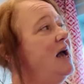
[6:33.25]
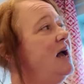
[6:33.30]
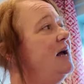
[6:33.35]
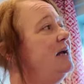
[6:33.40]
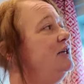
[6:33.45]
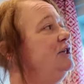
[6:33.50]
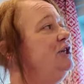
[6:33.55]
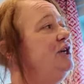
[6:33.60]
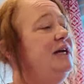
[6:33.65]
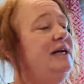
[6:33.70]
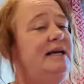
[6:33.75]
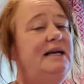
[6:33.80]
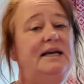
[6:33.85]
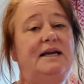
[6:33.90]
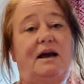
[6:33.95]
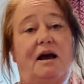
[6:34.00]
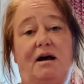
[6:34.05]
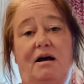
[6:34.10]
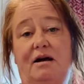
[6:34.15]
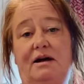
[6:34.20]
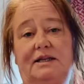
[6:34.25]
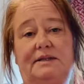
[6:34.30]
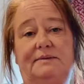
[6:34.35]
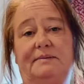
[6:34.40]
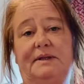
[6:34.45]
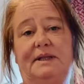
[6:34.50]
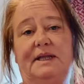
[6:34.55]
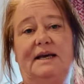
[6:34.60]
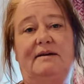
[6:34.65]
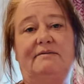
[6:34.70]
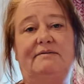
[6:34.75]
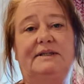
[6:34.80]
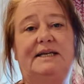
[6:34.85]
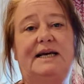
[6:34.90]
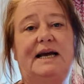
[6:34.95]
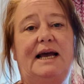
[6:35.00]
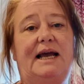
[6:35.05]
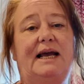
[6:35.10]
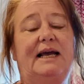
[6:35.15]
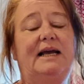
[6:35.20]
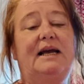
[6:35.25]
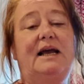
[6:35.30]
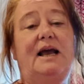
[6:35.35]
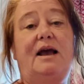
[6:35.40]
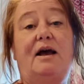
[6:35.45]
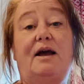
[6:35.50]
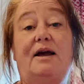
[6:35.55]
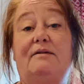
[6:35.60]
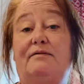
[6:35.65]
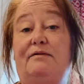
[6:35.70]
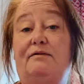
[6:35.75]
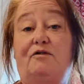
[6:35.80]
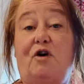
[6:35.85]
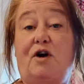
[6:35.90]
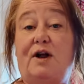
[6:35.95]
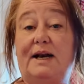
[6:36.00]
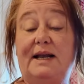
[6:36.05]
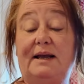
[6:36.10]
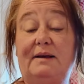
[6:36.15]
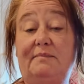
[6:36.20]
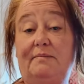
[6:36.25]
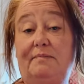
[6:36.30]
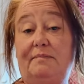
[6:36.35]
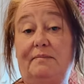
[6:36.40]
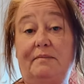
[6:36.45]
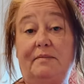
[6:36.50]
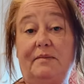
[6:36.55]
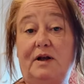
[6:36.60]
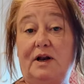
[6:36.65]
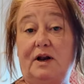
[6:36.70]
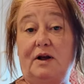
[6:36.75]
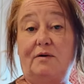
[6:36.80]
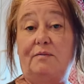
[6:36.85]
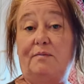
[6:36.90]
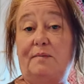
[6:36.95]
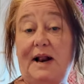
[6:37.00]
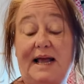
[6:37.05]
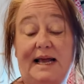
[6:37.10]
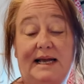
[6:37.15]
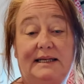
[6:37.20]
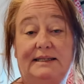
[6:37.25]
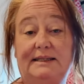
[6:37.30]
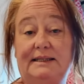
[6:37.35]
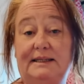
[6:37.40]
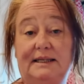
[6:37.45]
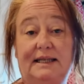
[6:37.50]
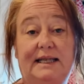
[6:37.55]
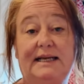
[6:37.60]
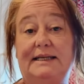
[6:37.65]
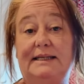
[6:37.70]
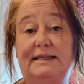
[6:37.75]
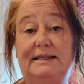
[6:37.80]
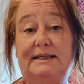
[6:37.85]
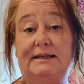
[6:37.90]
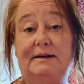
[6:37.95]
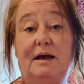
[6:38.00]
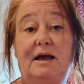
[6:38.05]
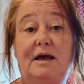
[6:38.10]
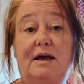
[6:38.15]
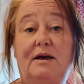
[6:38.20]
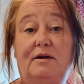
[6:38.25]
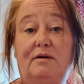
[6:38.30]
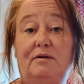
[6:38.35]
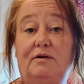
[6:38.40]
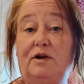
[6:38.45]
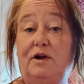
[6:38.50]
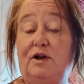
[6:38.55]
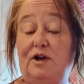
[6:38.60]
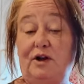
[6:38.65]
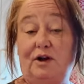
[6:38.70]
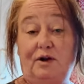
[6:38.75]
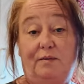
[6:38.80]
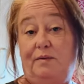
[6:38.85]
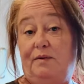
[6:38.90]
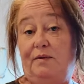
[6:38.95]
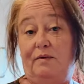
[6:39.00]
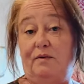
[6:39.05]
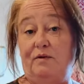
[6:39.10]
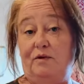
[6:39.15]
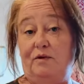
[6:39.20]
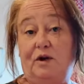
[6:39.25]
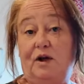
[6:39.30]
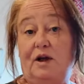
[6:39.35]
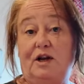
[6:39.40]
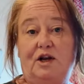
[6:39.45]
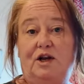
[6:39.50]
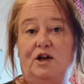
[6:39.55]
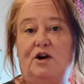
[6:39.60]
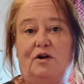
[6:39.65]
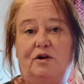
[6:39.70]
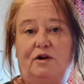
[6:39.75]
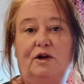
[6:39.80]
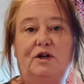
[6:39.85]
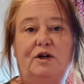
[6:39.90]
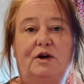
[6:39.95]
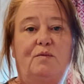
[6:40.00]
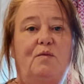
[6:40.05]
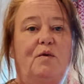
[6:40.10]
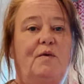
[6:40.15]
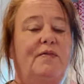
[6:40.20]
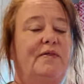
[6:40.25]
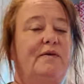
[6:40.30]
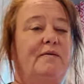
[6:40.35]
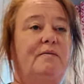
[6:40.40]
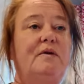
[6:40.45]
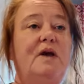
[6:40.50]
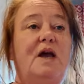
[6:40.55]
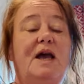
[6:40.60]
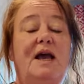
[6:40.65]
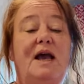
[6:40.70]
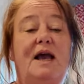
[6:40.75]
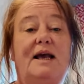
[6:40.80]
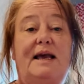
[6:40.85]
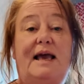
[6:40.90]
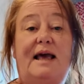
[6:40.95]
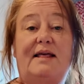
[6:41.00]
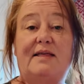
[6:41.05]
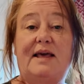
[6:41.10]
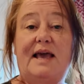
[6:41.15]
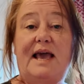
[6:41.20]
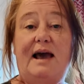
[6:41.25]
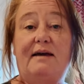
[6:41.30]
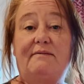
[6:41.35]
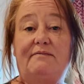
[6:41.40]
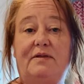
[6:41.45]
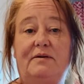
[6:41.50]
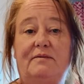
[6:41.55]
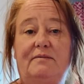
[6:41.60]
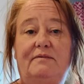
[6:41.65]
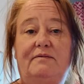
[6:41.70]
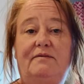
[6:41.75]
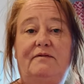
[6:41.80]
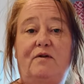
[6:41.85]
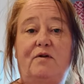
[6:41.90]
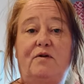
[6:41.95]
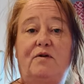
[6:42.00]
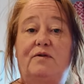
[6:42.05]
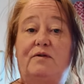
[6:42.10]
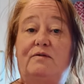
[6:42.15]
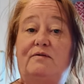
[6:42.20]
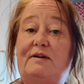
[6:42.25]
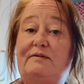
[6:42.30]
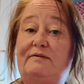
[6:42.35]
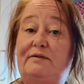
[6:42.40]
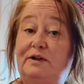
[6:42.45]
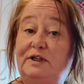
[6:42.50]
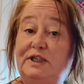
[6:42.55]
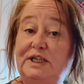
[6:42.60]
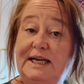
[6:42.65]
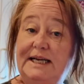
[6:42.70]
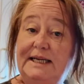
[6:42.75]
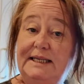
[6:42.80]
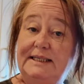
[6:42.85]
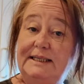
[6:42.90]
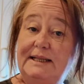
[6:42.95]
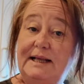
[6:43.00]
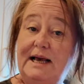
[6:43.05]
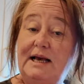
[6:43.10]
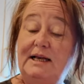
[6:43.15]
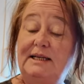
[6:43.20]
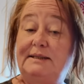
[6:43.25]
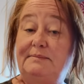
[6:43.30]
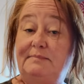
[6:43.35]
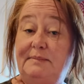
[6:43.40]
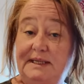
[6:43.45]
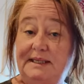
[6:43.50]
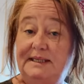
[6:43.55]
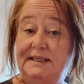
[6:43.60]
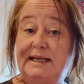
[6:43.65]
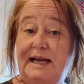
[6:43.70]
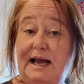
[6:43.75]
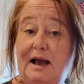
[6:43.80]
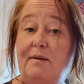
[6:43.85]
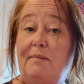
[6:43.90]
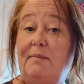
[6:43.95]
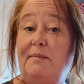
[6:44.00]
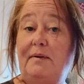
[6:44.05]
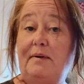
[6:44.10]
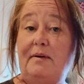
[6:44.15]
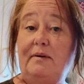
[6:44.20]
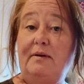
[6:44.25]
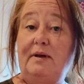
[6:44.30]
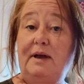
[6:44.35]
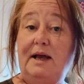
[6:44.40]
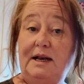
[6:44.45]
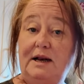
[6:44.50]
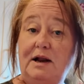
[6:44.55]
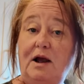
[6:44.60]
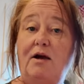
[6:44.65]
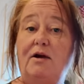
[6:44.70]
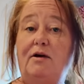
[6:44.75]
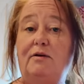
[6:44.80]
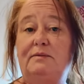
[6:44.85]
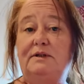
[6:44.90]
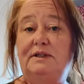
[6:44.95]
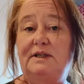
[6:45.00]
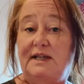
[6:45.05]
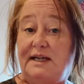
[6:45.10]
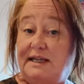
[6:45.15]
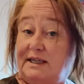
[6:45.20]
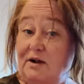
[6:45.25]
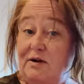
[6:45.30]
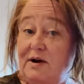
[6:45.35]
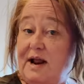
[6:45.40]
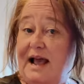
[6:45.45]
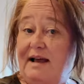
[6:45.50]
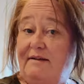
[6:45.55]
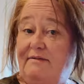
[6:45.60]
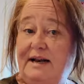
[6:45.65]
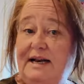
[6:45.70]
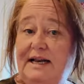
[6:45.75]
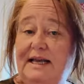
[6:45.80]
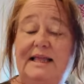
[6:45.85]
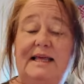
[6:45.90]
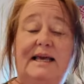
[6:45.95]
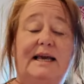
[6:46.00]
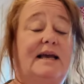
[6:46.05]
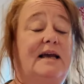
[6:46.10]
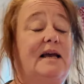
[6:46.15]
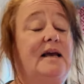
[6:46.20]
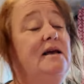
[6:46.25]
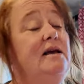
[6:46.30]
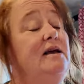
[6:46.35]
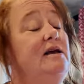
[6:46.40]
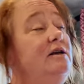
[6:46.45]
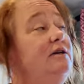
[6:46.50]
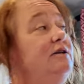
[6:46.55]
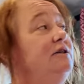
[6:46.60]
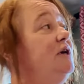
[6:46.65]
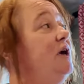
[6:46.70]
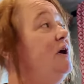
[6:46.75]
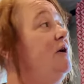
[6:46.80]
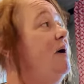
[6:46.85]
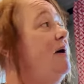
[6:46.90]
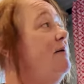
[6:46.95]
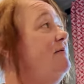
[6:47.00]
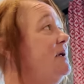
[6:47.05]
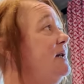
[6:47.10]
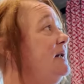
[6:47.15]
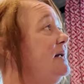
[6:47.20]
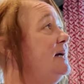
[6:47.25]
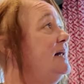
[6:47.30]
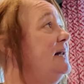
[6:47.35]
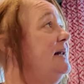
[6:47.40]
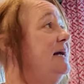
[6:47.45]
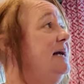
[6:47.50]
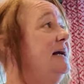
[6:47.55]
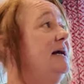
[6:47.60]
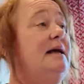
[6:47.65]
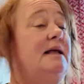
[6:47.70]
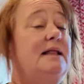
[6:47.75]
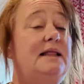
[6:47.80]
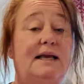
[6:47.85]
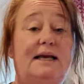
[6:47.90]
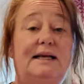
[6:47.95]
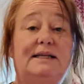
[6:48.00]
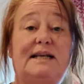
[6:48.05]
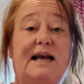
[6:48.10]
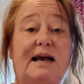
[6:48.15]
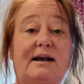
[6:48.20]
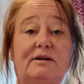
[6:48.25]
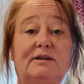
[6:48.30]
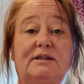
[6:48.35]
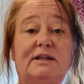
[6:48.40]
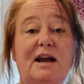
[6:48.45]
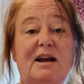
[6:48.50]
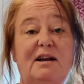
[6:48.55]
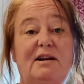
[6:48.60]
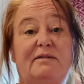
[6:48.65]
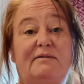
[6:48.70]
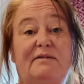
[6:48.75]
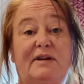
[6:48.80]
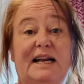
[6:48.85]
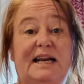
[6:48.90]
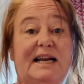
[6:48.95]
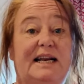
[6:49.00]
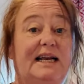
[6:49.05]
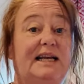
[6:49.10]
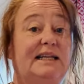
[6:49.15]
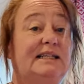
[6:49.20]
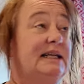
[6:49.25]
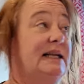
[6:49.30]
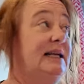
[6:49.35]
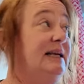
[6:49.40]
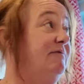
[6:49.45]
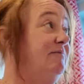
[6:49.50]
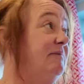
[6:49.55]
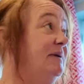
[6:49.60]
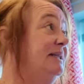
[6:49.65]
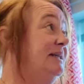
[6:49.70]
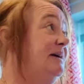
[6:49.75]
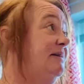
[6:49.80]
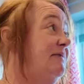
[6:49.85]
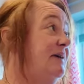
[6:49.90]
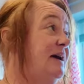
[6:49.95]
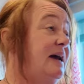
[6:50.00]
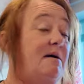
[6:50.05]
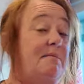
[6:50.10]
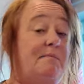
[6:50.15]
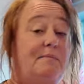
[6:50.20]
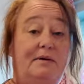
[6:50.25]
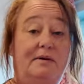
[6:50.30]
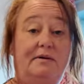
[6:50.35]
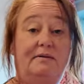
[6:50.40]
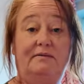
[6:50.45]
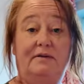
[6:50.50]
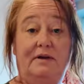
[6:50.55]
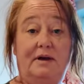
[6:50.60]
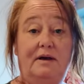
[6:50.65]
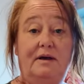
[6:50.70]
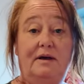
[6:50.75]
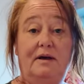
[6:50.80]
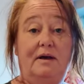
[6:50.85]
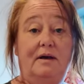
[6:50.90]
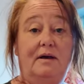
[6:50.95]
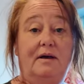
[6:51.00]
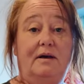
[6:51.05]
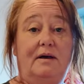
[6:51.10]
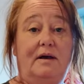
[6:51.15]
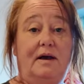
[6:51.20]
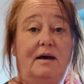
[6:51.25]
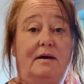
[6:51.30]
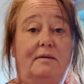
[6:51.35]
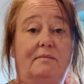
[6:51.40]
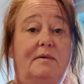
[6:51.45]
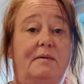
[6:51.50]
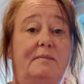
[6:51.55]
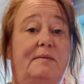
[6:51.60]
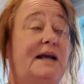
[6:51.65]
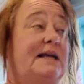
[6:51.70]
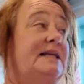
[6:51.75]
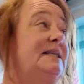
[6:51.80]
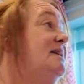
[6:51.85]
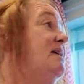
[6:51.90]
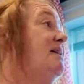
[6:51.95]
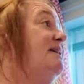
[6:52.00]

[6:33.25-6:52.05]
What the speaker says: And she asked me the other day, if you've got any, you know, plates and things, you know, and you know you don't want them, can they have them for the refugees that have been set up in homes and they don't have anything? So I'm going to clear these out, because I only really need to leave myself a couple of plates.